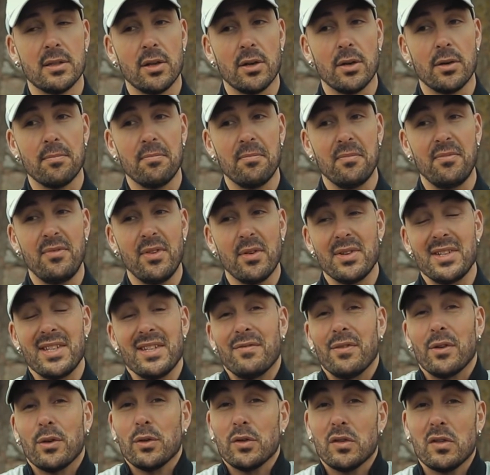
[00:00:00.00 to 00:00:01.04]
They're very
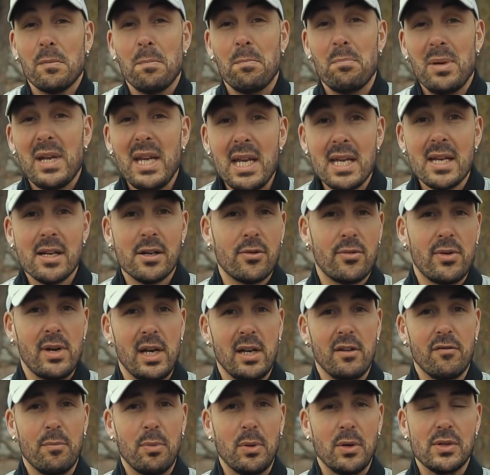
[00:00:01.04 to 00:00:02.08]
difficult to be a
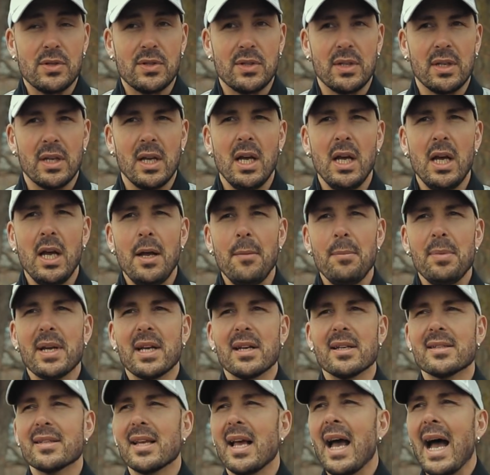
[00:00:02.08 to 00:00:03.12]
creative person
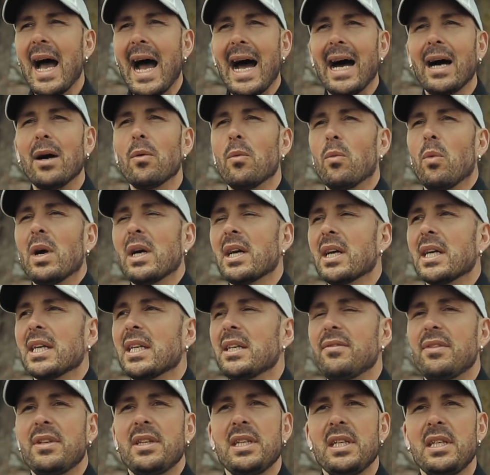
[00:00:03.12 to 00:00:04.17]
because what
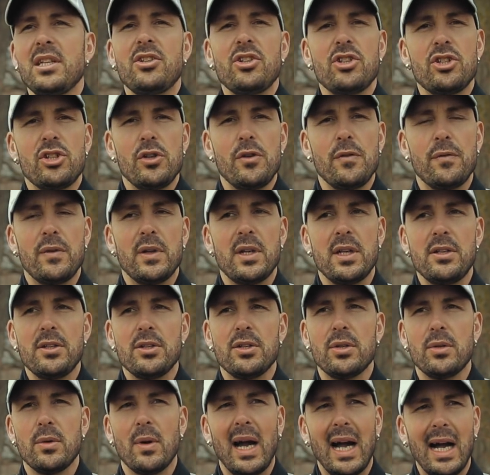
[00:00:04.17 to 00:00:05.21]
kind of a niche do you fit into?